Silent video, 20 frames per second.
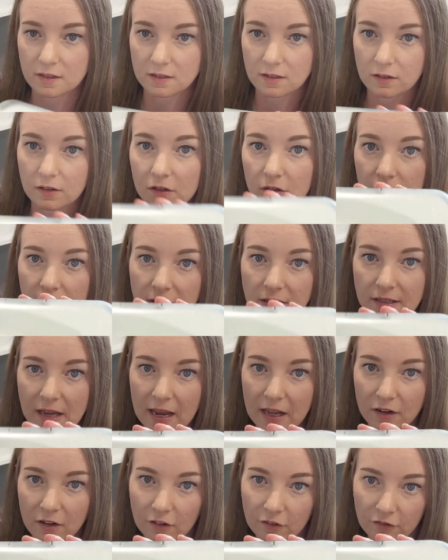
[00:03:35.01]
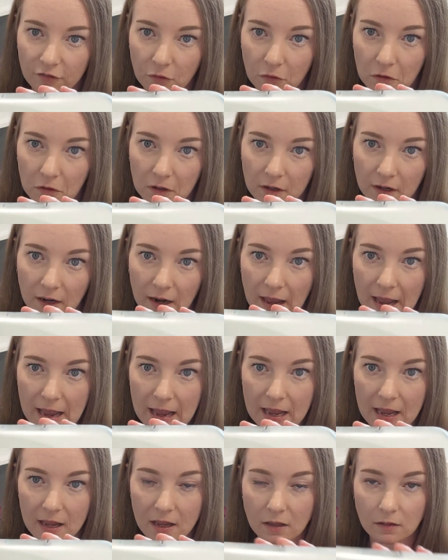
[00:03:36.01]
is a little container for
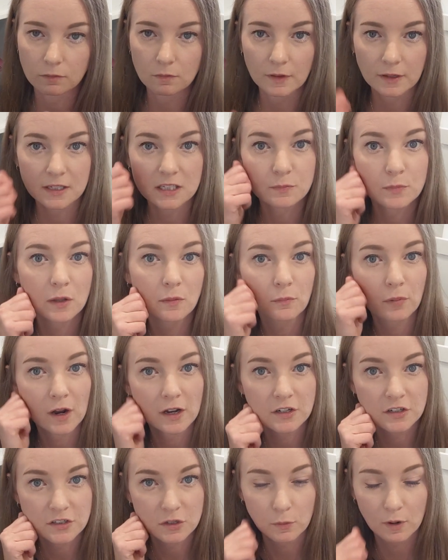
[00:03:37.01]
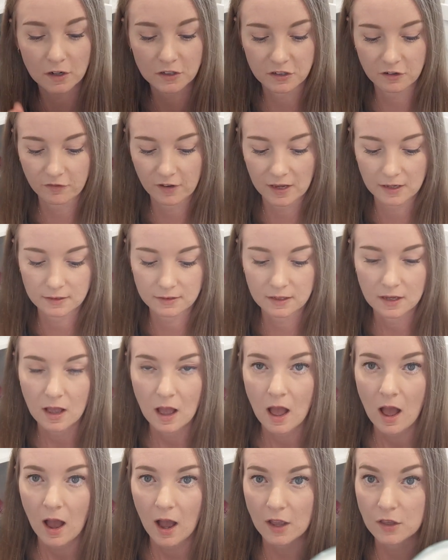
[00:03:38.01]
a spin brush to wash your face.
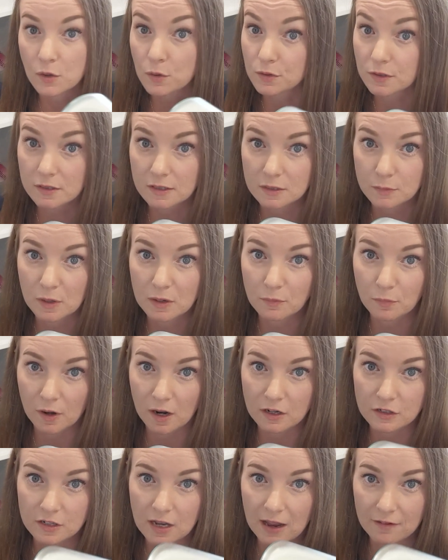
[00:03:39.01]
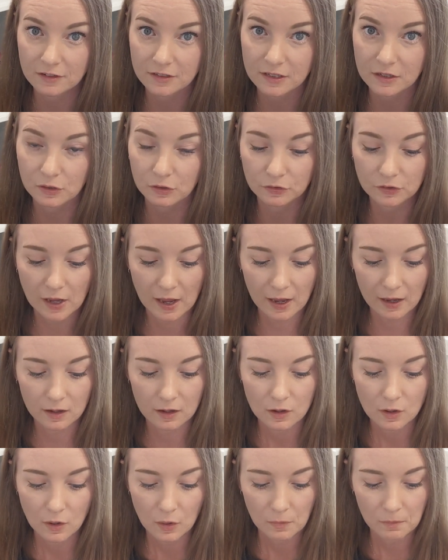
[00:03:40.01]
I use the spin brush every single day,
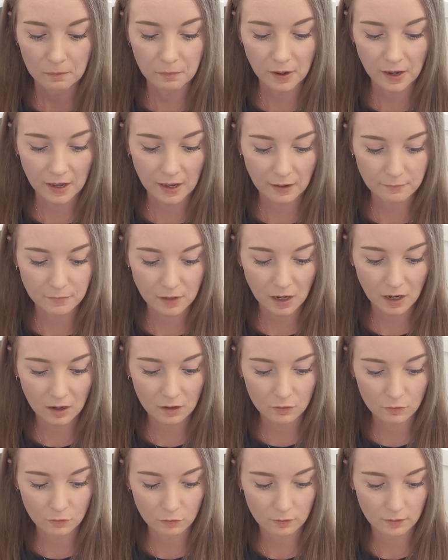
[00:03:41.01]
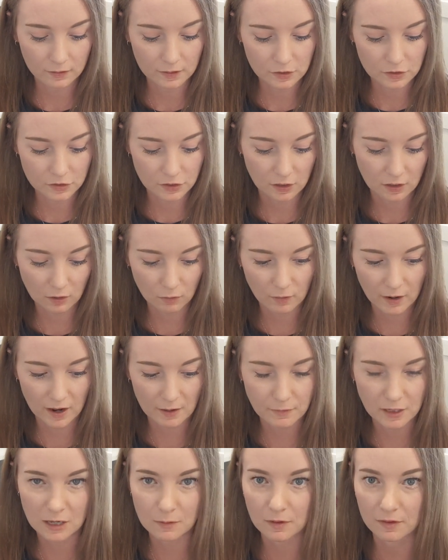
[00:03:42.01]
but I'm not really sure why
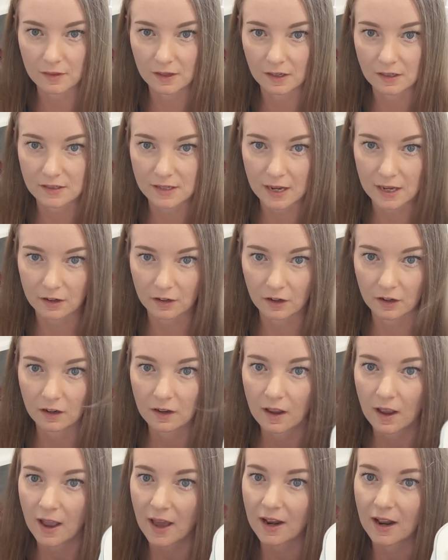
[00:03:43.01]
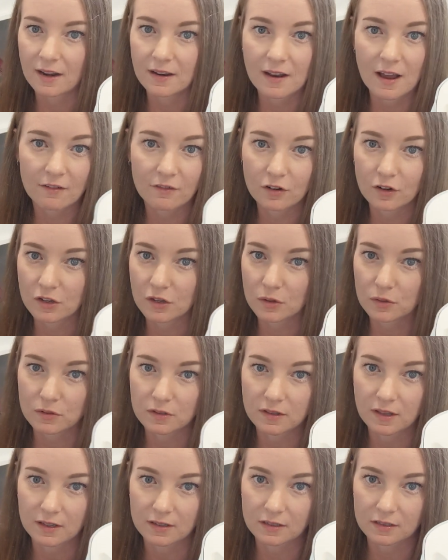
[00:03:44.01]
I'm keeping the container. And I never use
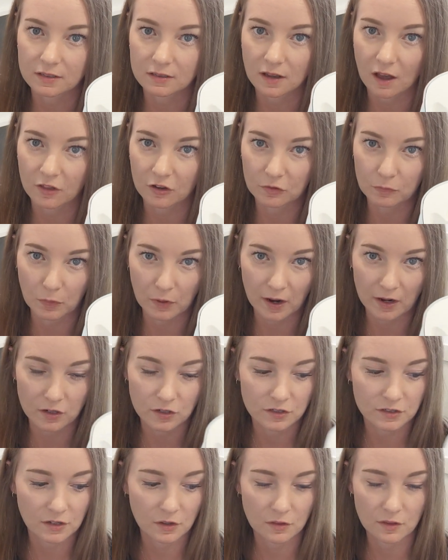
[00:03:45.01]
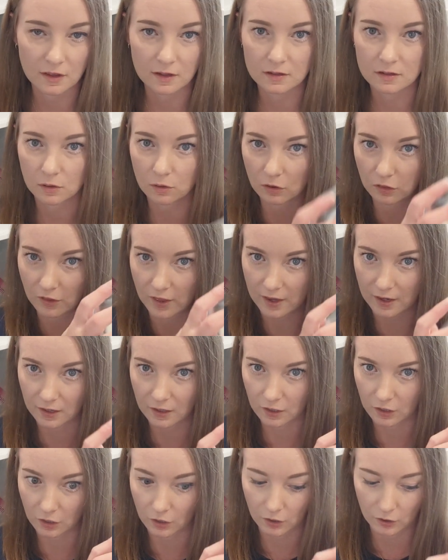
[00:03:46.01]
this other brush, so this whole thing
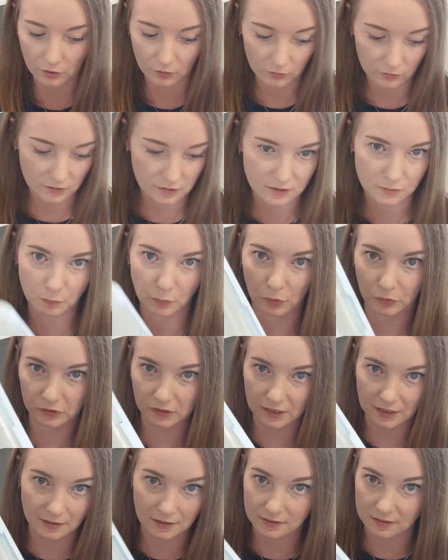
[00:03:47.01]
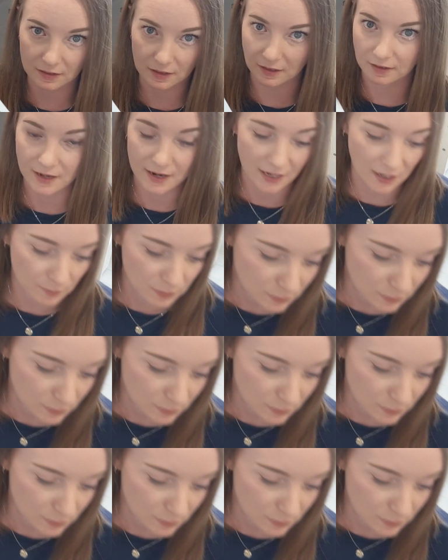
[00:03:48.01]
can go. It's bulky, it doesn't need to take up